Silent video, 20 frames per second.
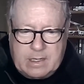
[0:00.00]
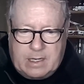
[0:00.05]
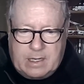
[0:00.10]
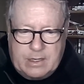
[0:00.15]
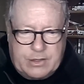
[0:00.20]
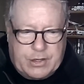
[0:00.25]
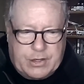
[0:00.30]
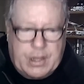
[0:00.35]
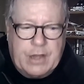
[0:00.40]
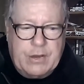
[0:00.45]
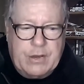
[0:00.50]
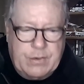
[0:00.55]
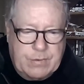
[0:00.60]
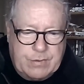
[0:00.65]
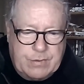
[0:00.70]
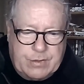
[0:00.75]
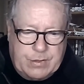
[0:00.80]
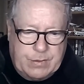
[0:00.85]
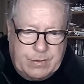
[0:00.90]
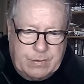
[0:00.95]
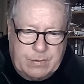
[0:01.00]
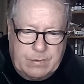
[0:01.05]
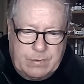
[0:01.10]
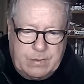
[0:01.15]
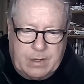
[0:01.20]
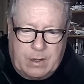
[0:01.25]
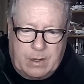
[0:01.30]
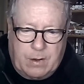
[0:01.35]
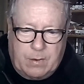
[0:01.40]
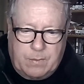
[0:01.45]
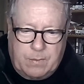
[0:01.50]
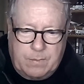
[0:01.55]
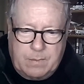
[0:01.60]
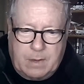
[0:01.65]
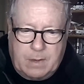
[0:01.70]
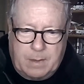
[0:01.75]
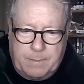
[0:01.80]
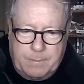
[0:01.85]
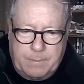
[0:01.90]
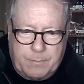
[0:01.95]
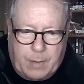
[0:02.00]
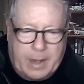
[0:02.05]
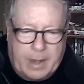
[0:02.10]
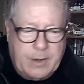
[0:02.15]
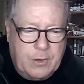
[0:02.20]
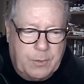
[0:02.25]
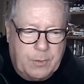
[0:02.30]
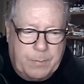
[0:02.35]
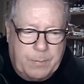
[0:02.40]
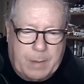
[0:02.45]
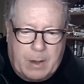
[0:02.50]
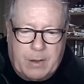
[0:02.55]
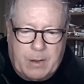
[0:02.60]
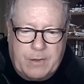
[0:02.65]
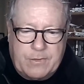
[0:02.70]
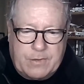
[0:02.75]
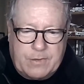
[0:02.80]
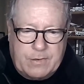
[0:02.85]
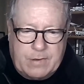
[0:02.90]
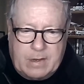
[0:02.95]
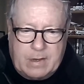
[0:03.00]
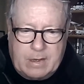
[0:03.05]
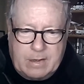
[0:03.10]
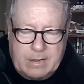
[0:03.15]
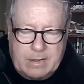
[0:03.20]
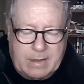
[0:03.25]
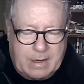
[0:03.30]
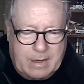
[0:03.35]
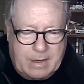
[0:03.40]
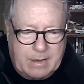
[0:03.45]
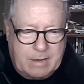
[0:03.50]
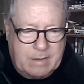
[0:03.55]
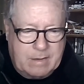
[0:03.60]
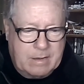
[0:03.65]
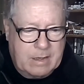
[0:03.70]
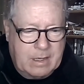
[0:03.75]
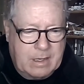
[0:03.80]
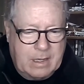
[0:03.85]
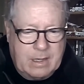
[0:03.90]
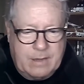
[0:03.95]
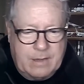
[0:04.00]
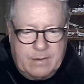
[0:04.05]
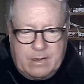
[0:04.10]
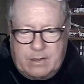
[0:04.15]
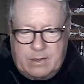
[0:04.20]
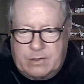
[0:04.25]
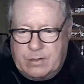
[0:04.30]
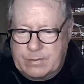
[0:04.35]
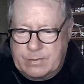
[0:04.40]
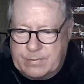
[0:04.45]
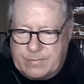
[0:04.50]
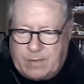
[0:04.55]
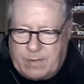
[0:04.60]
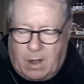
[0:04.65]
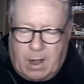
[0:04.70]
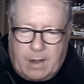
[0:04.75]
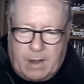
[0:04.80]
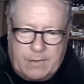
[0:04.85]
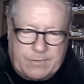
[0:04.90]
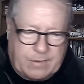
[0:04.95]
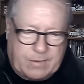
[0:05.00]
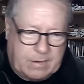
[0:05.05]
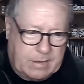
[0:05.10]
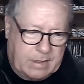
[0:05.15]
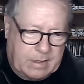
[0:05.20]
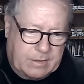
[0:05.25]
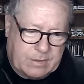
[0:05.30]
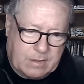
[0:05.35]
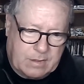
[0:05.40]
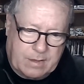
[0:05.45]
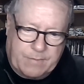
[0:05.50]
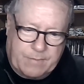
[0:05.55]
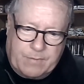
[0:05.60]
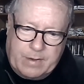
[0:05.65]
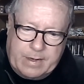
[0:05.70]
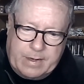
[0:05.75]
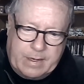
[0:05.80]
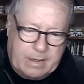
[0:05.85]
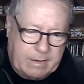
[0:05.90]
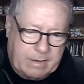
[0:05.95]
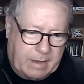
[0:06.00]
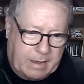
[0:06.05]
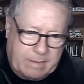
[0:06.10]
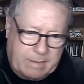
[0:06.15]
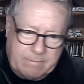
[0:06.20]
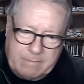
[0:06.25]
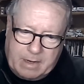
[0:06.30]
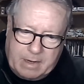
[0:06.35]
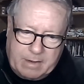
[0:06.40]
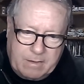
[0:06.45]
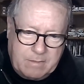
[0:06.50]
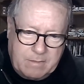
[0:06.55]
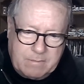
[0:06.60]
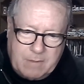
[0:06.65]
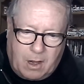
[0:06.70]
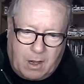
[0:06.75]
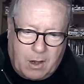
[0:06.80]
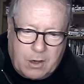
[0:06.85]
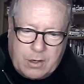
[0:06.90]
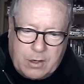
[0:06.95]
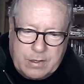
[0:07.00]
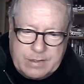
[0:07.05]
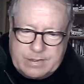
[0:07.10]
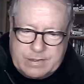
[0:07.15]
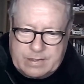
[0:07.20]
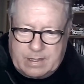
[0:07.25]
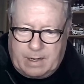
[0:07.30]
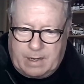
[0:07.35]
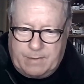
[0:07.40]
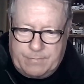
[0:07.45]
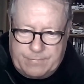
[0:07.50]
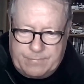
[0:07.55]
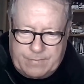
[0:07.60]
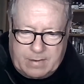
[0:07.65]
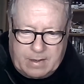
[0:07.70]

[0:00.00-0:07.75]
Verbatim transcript: continue to, you know, break new barriers and, and, and in terms of cost and, and delivery and, and all good stuff.